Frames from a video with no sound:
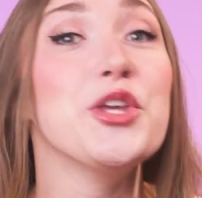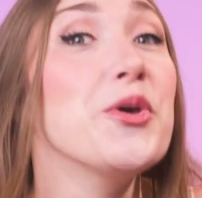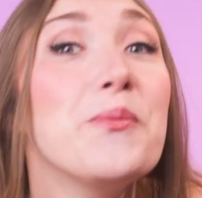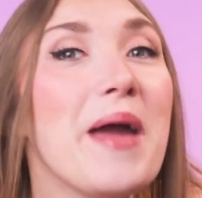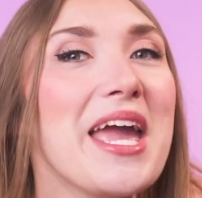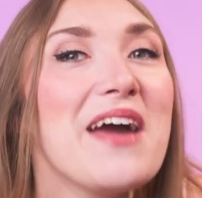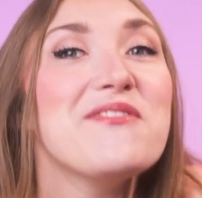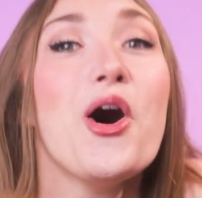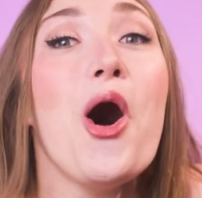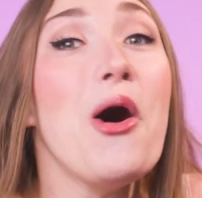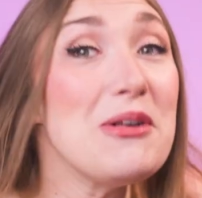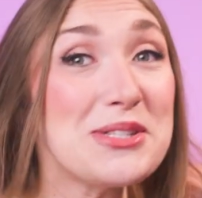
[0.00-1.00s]
You may have
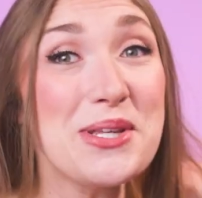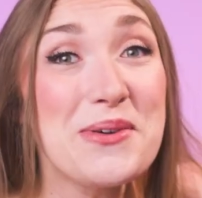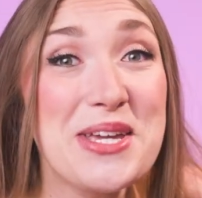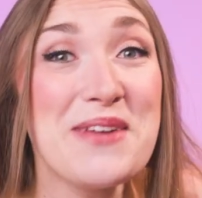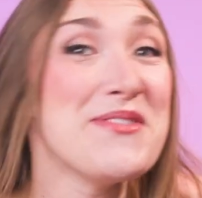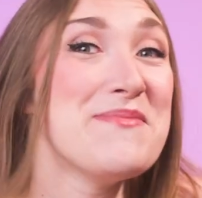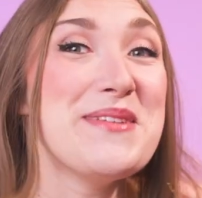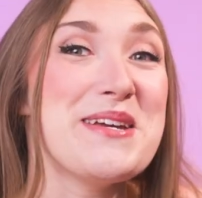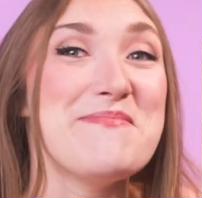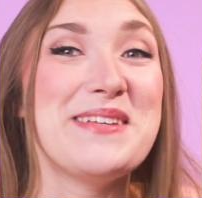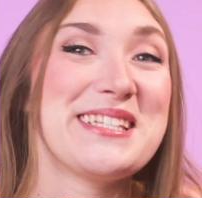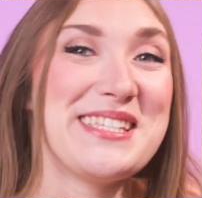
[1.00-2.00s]
also given me
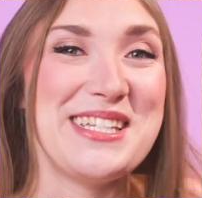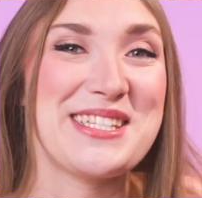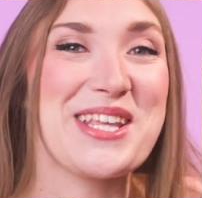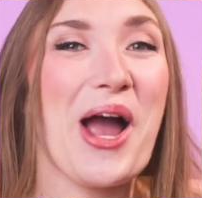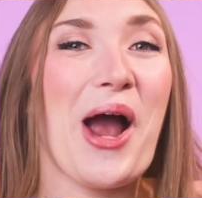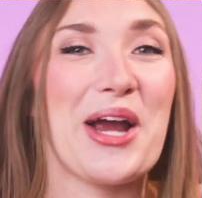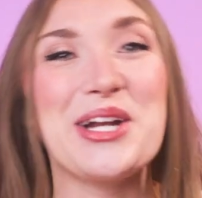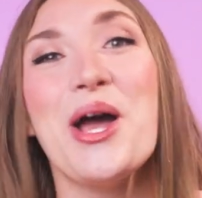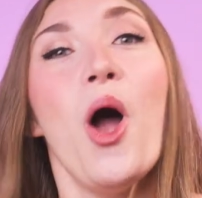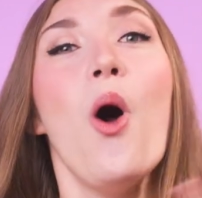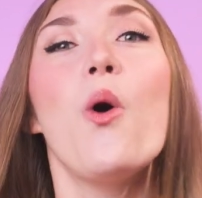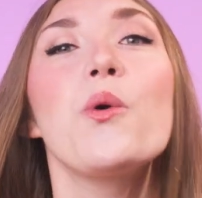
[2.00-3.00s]
a business card
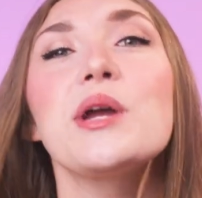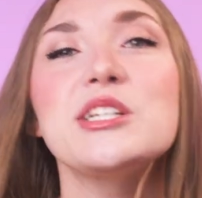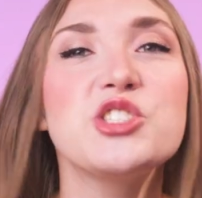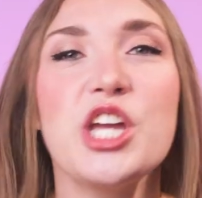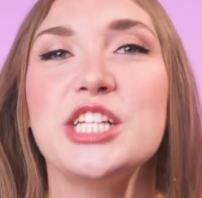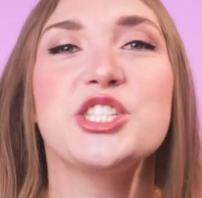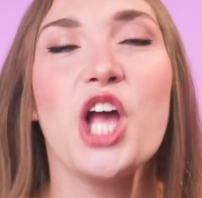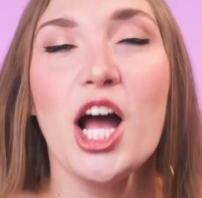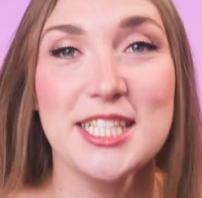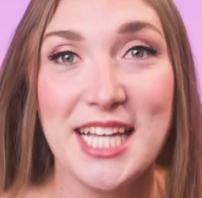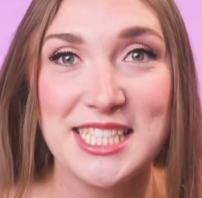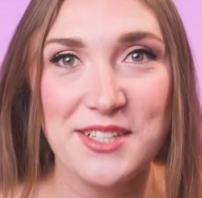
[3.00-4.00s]
or exchanged
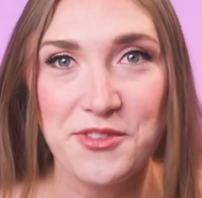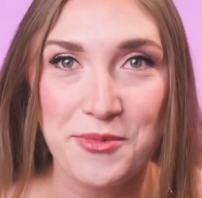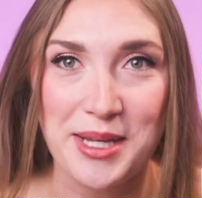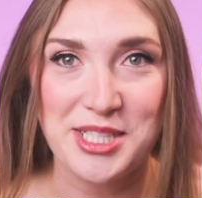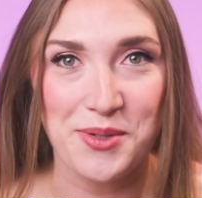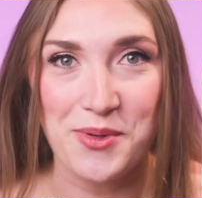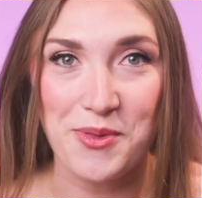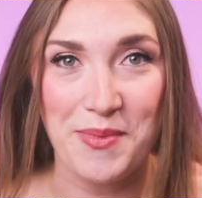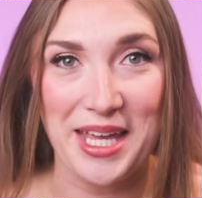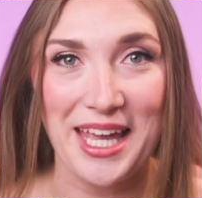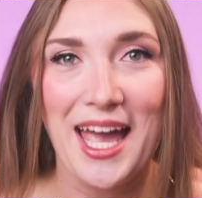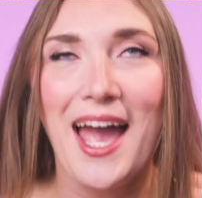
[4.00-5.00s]
contact information with
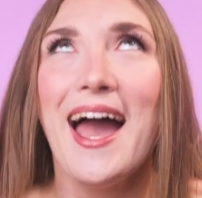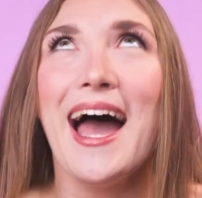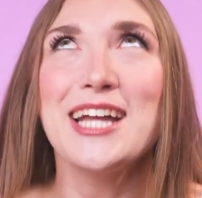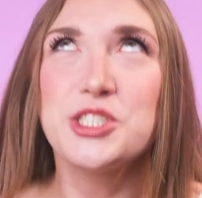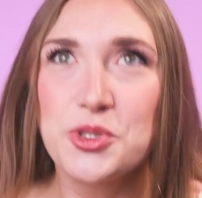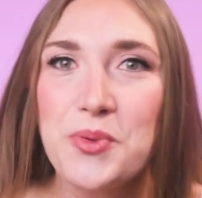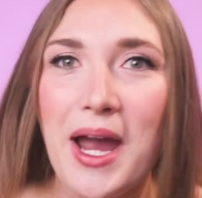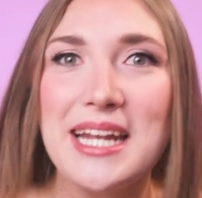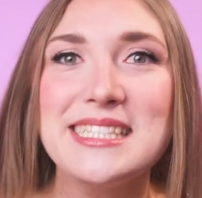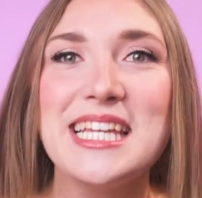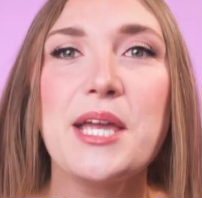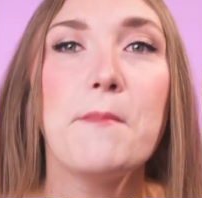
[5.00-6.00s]
me. I try
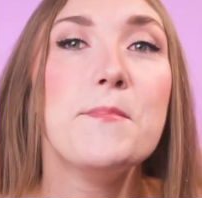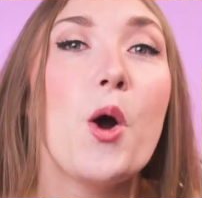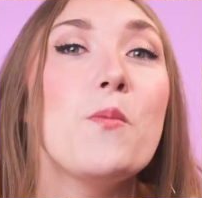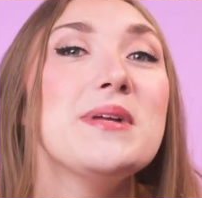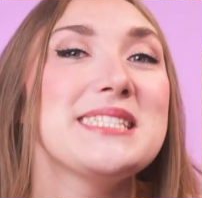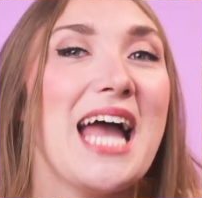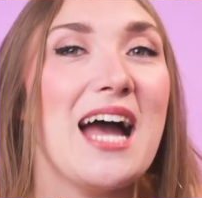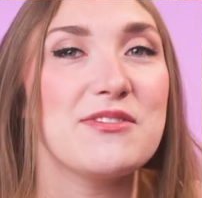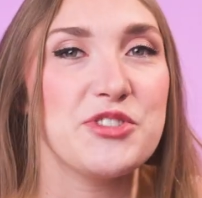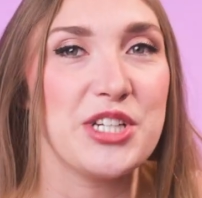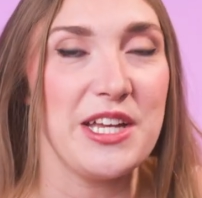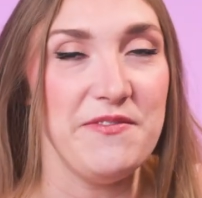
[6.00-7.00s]
to take a moment
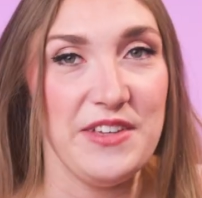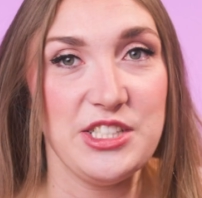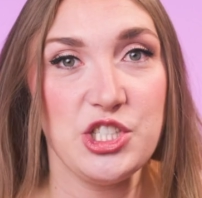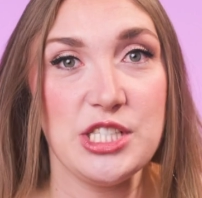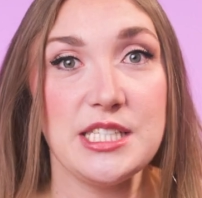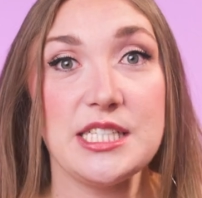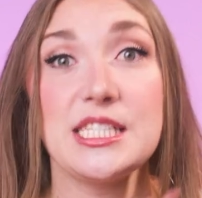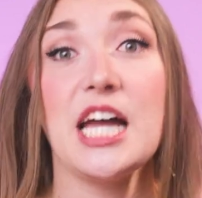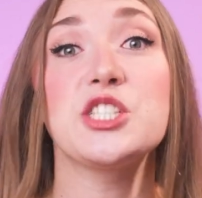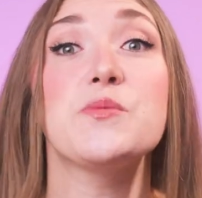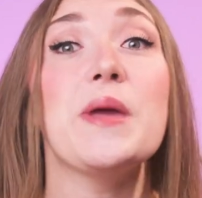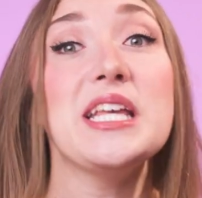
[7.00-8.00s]
after a convention to
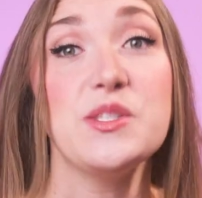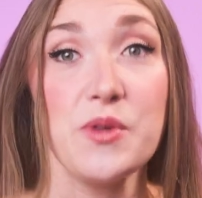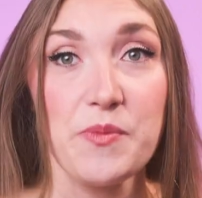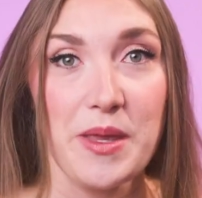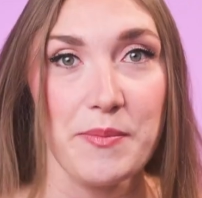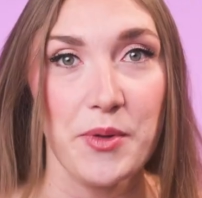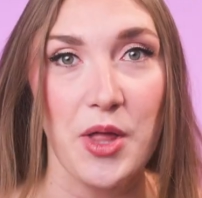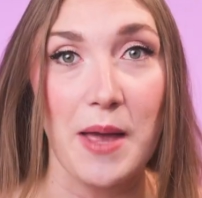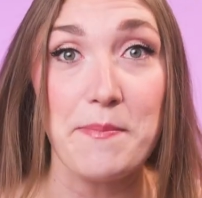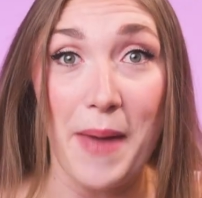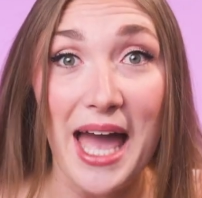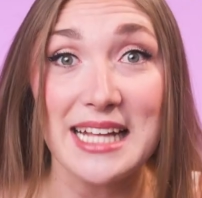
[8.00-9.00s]
touch base with people I
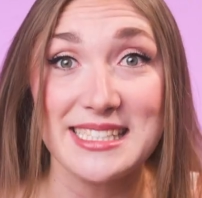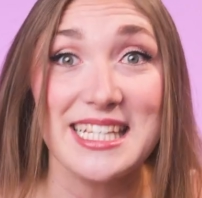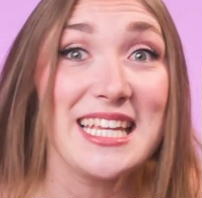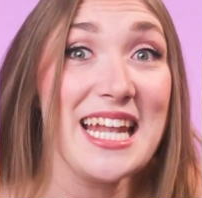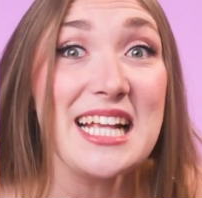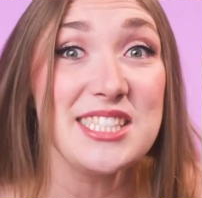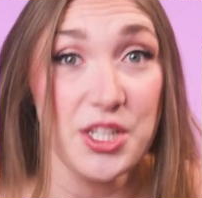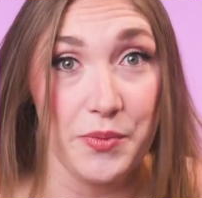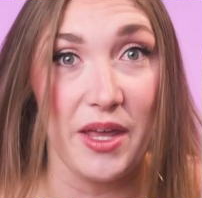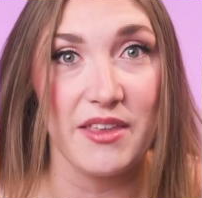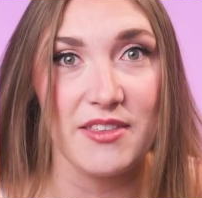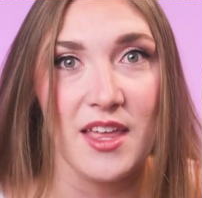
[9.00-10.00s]
met and connected
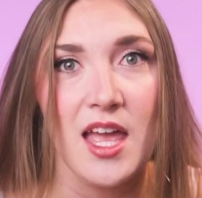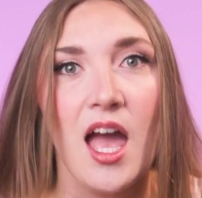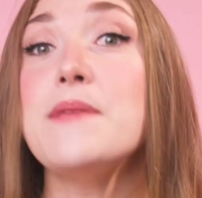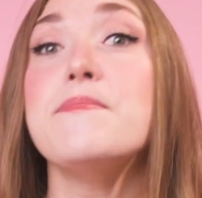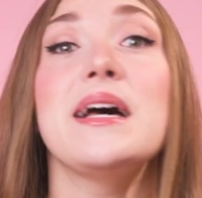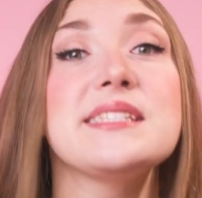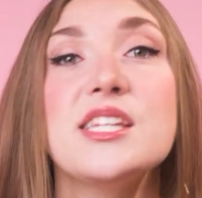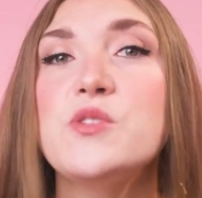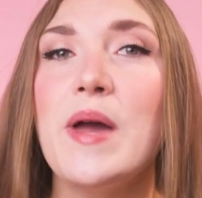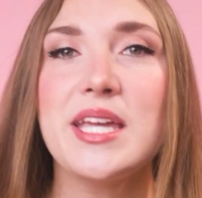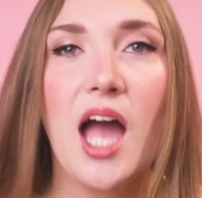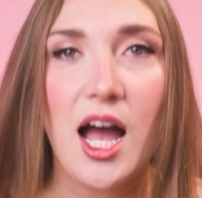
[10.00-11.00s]
with. I message
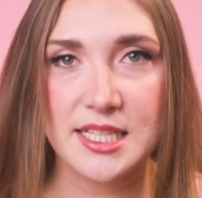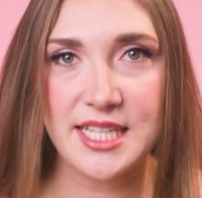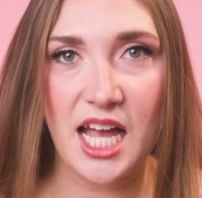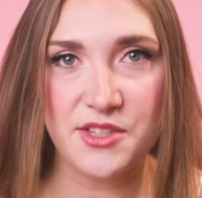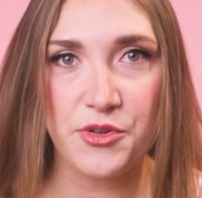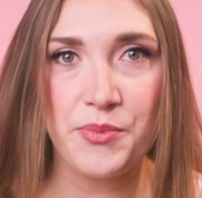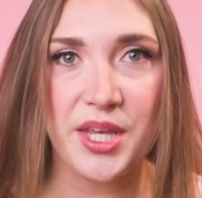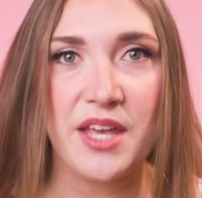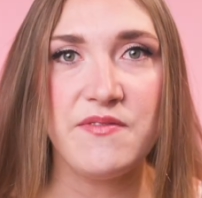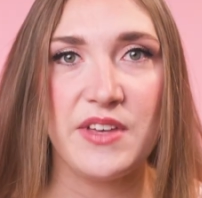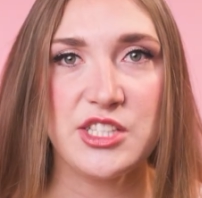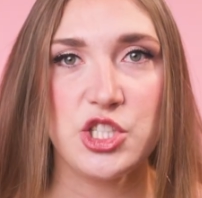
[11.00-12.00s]
my contact from the
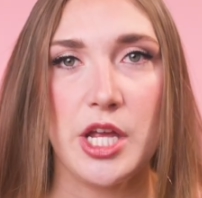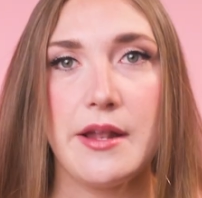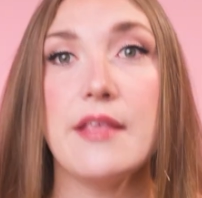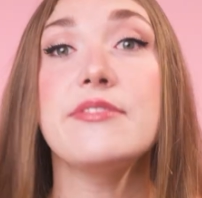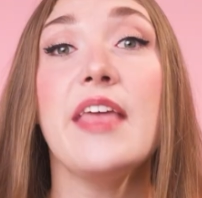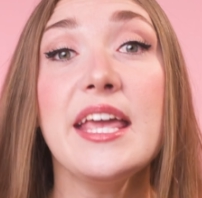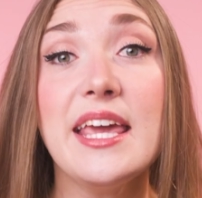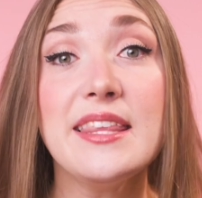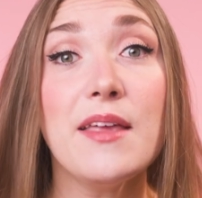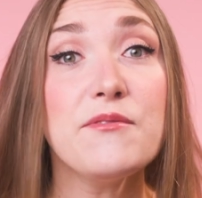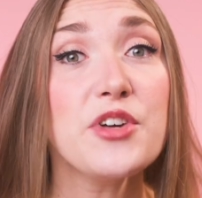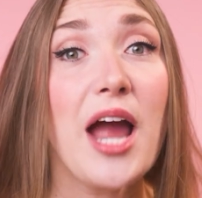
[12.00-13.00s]
convention, thanking
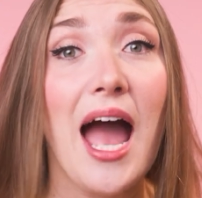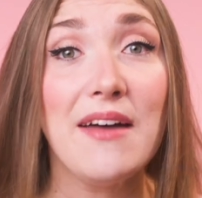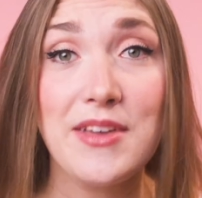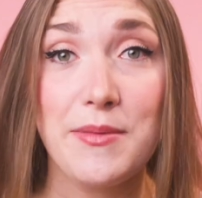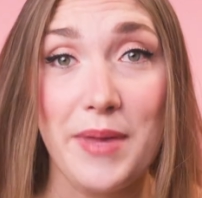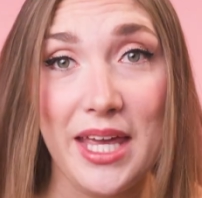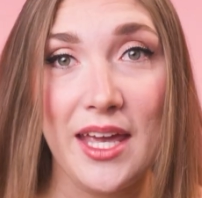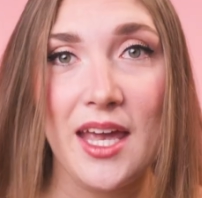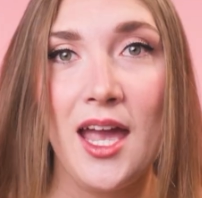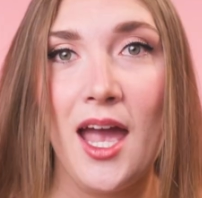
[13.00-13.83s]
them for having me.